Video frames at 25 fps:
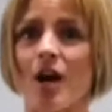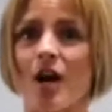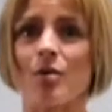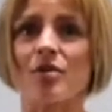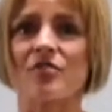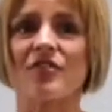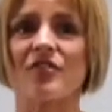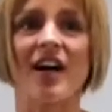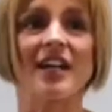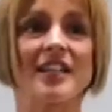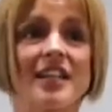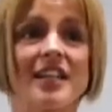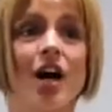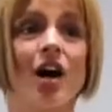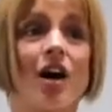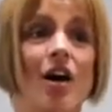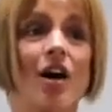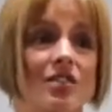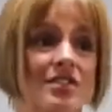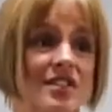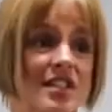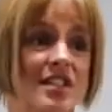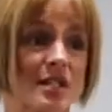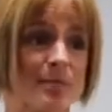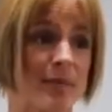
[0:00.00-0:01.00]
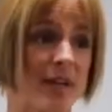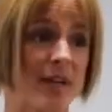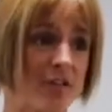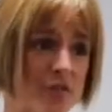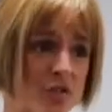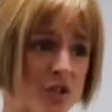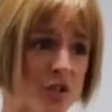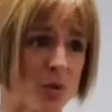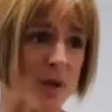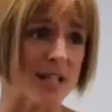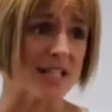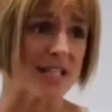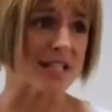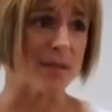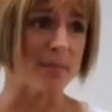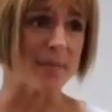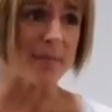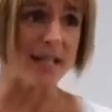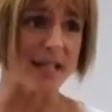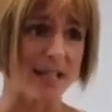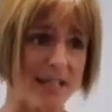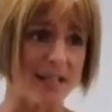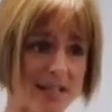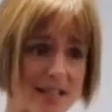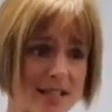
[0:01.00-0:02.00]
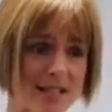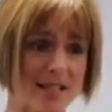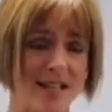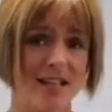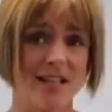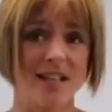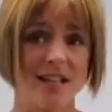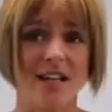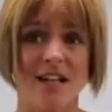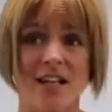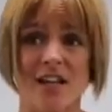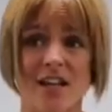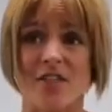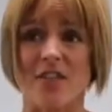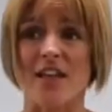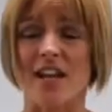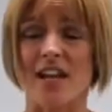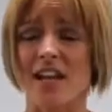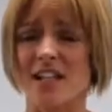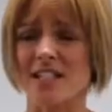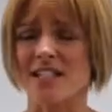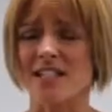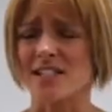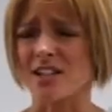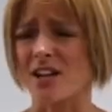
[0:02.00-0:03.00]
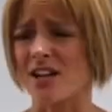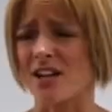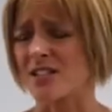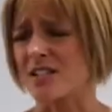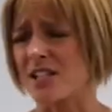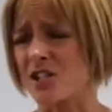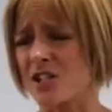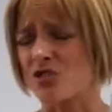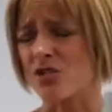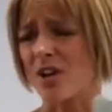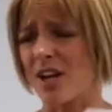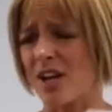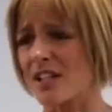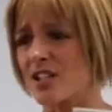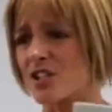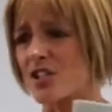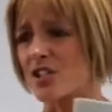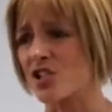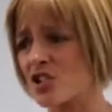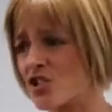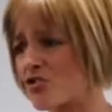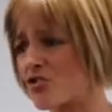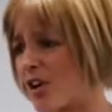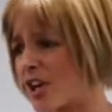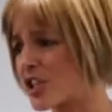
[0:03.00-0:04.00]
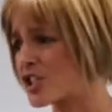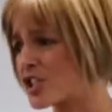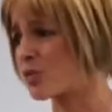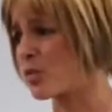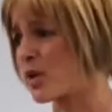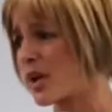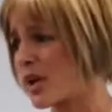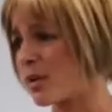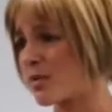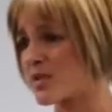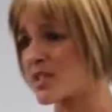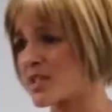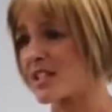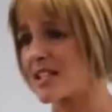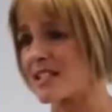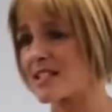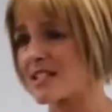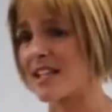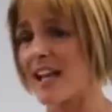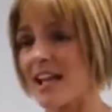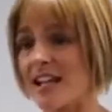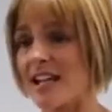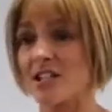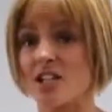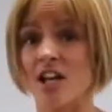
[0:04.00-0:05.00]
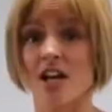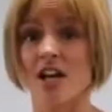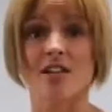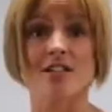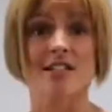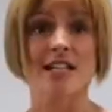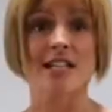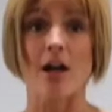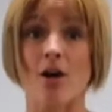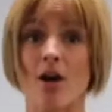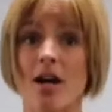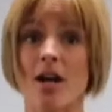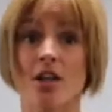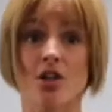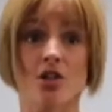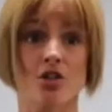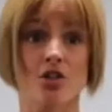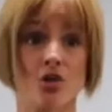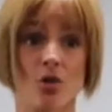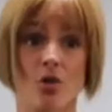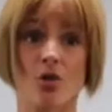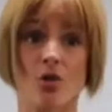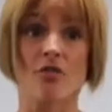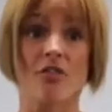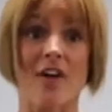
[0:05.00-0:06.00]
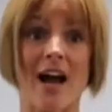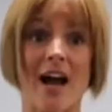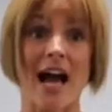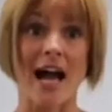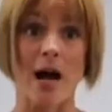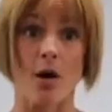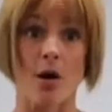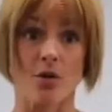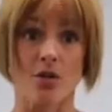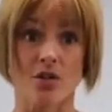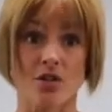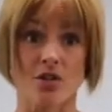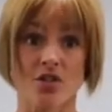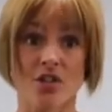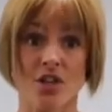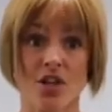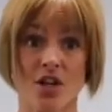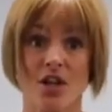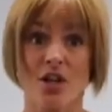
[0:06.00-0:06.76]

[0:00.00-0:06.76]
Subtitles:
I would find it hard to speak for 20 minutes. Then I started trying to structure what I was going to say. It turns out I could talk for hours.